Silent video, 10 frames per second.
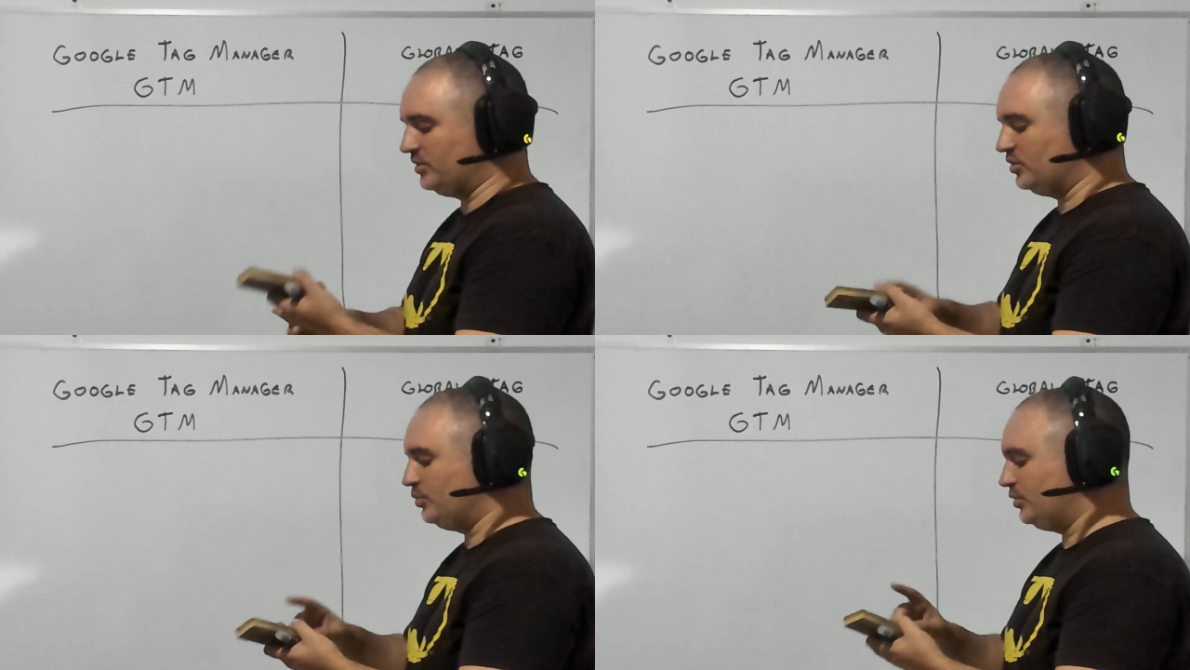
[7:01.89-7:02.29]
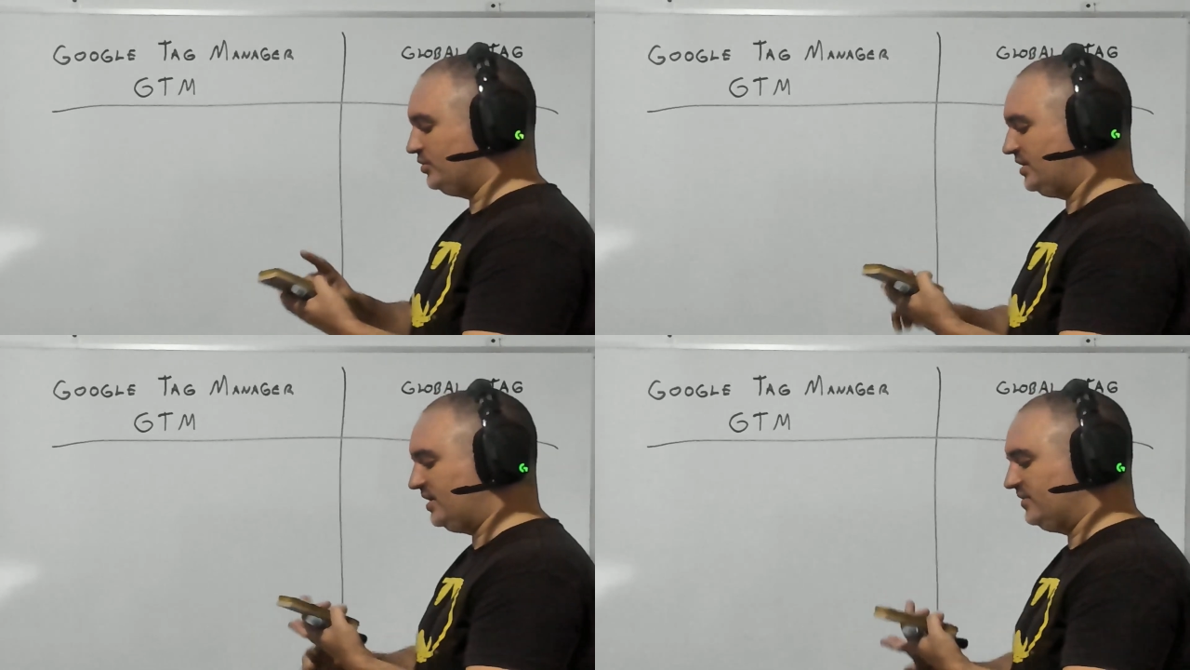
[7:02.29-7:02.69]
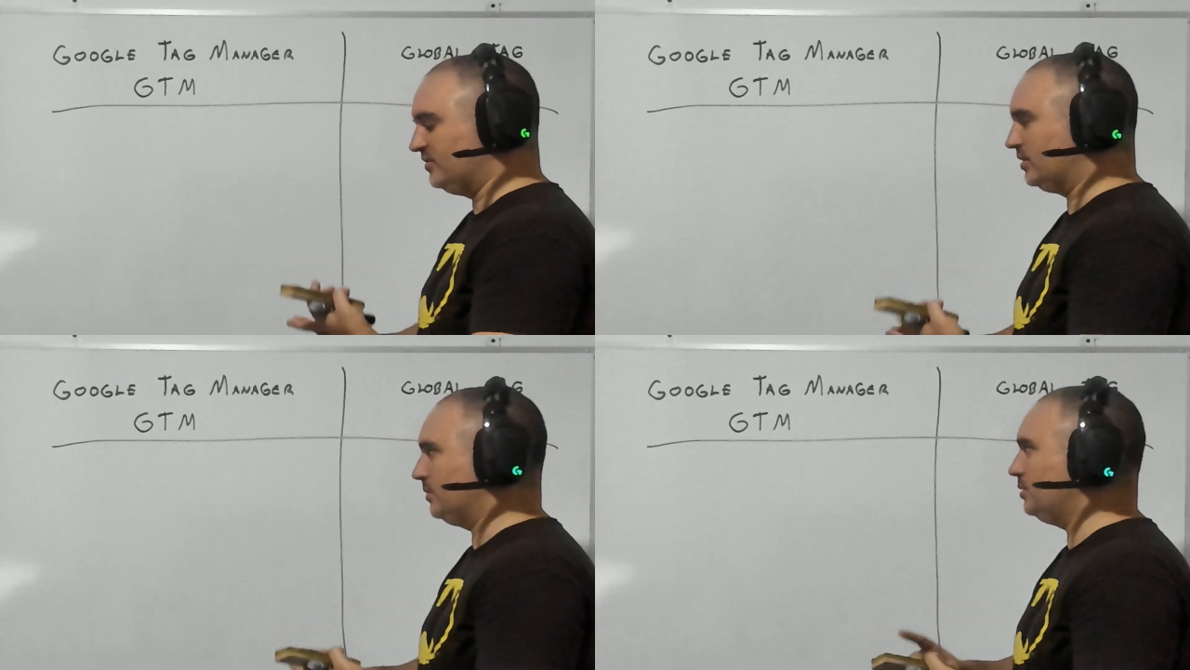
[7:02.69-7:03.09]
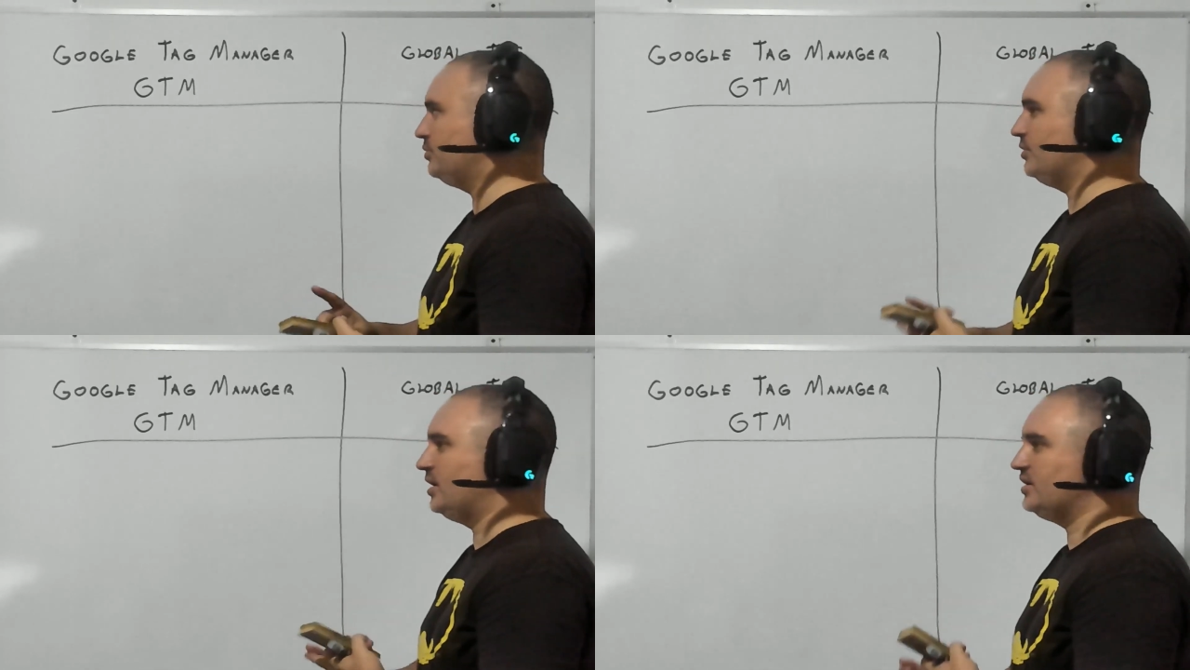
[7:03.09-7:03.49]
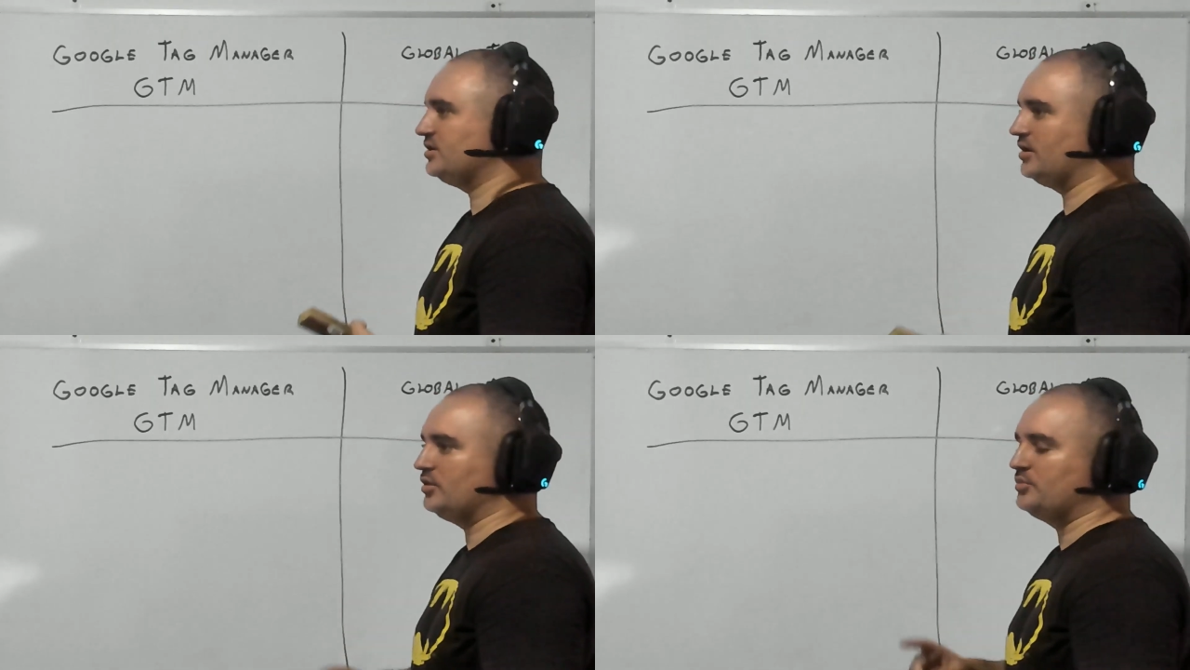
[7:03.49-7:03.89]
you put the Instagram, you put
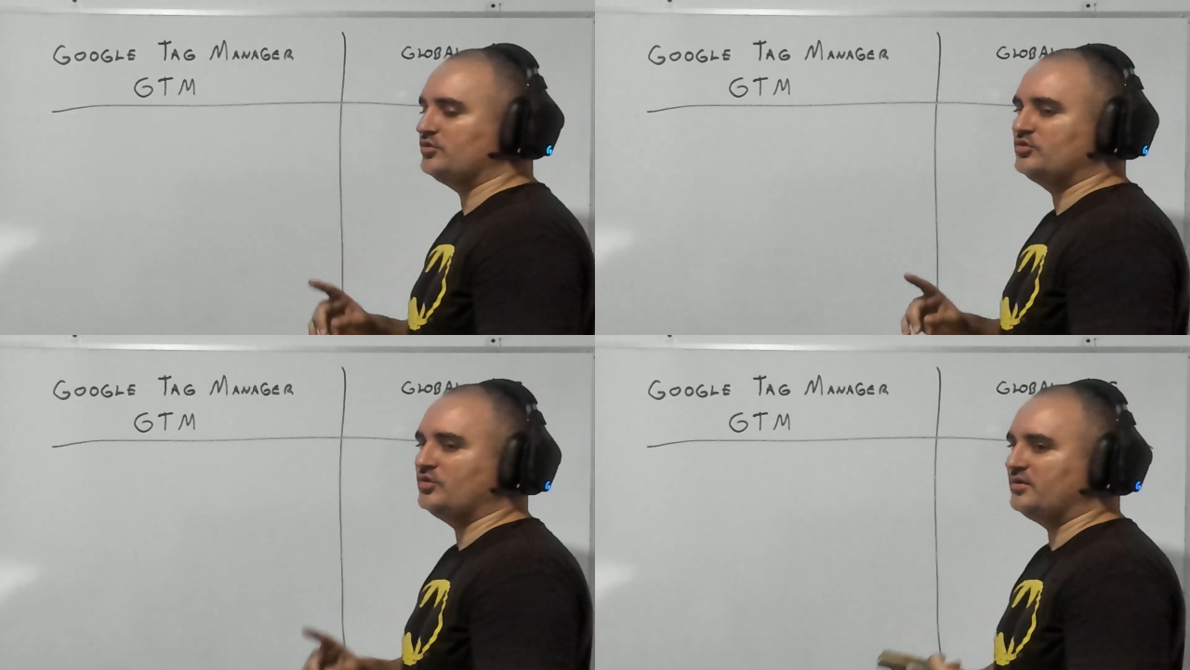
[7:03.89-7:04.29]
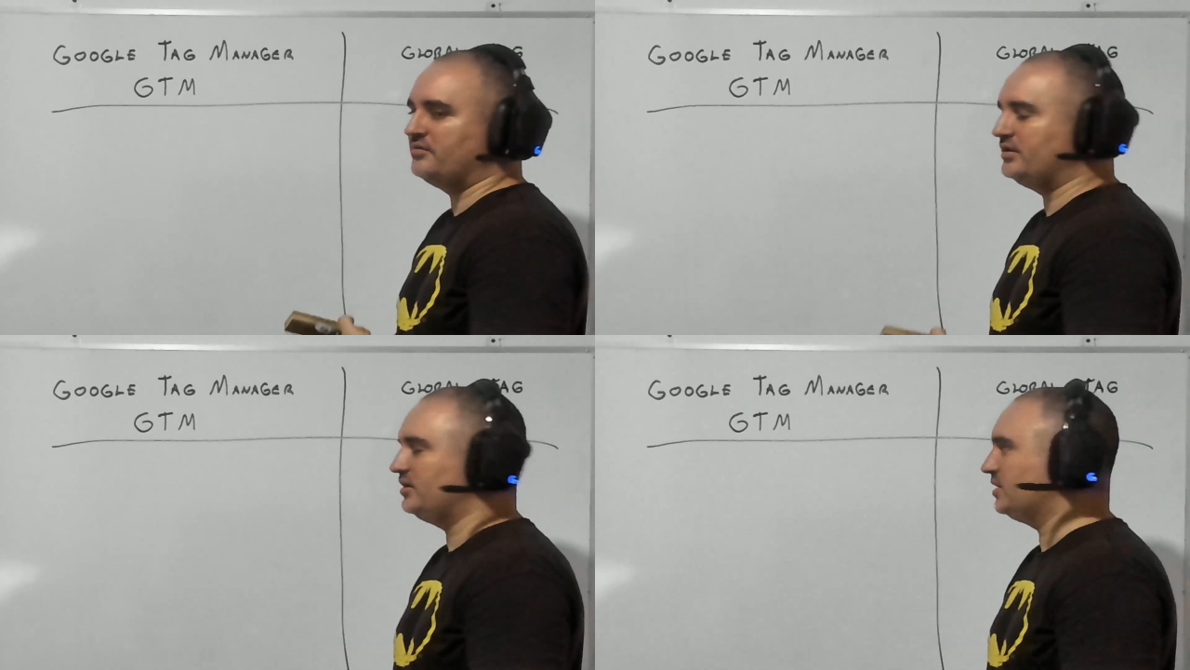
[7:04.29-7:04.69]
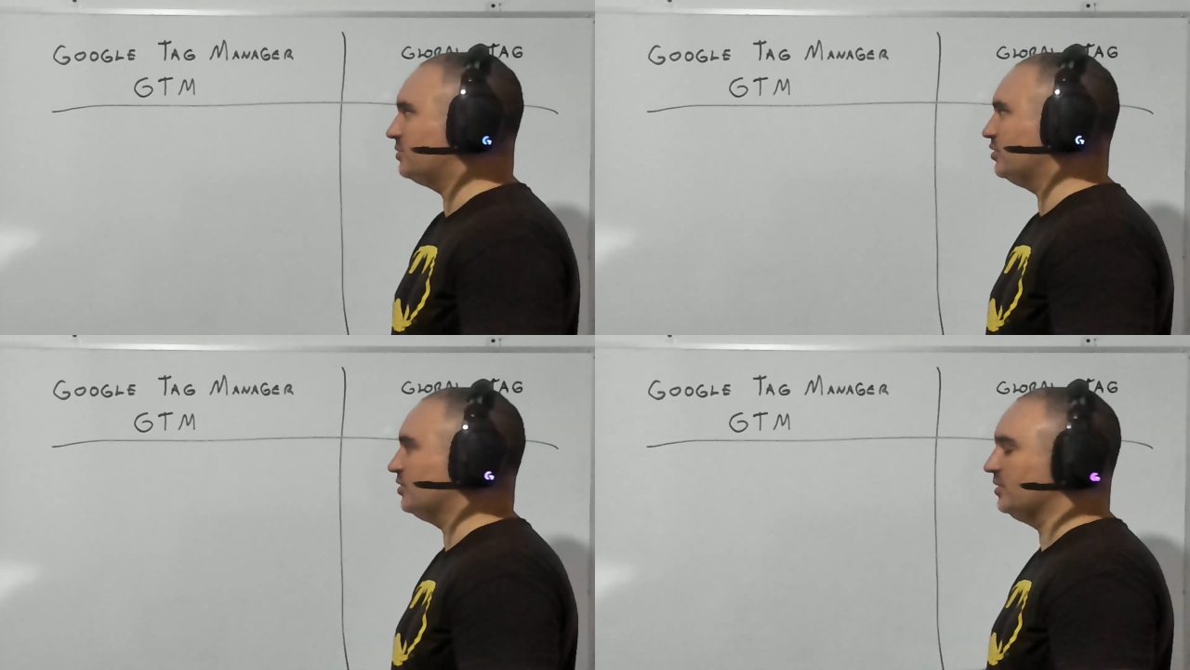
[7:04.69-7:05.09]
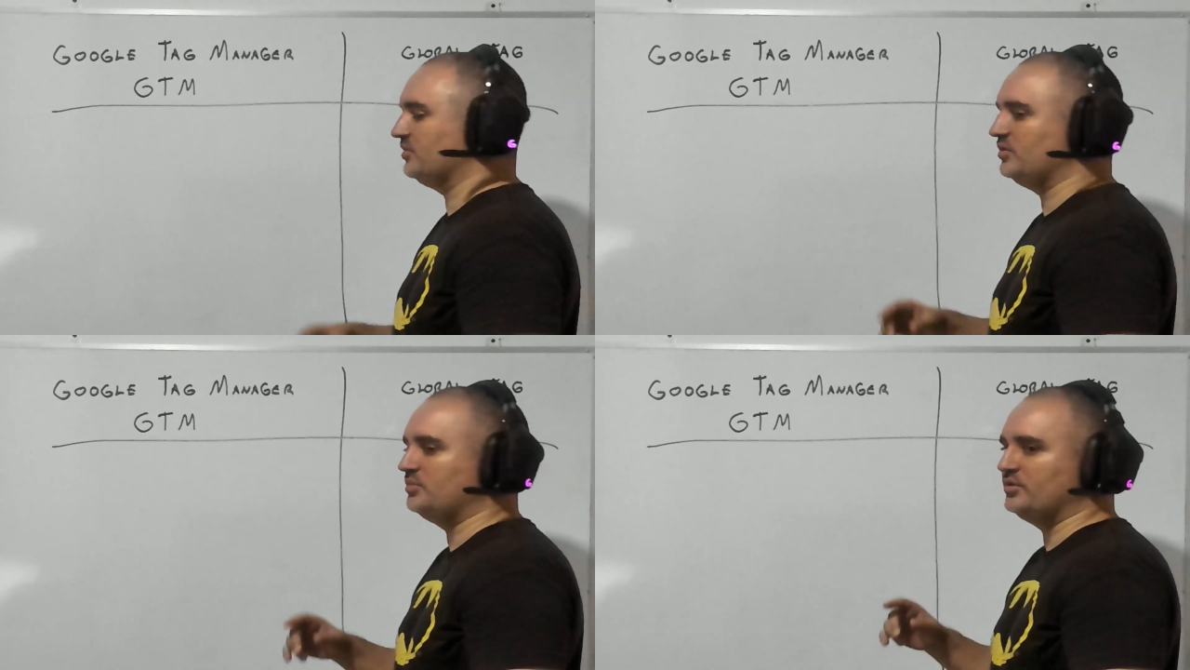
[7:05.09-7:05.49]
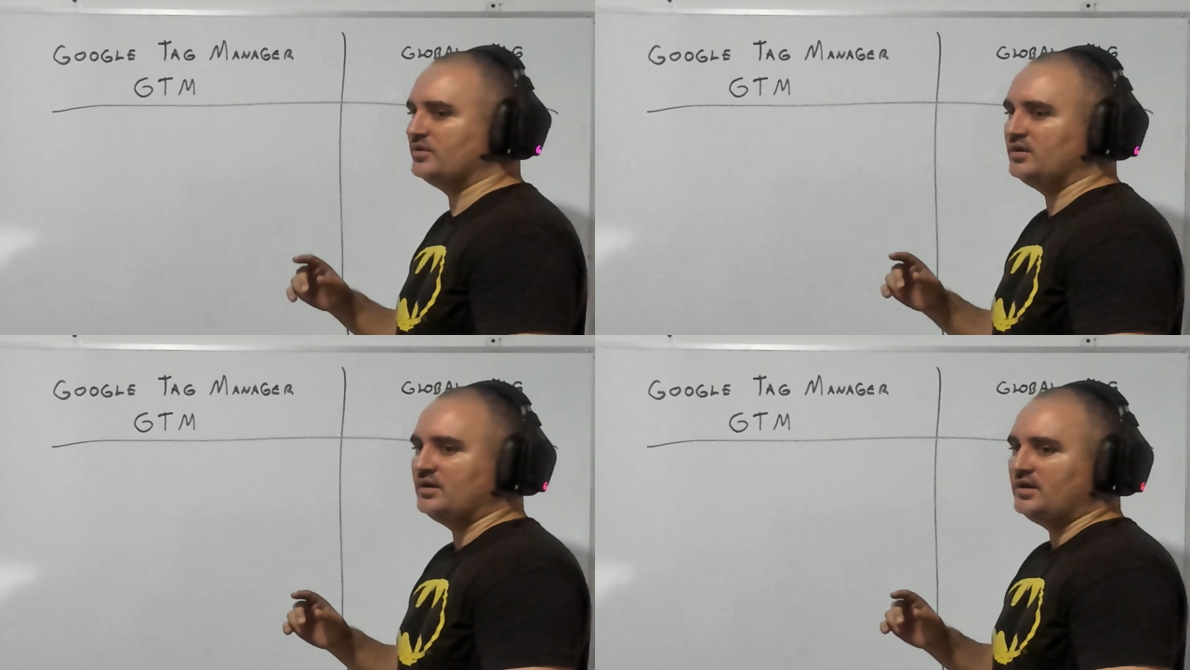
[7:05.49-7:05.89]
Hotjar, you put two affiliate programs, you put,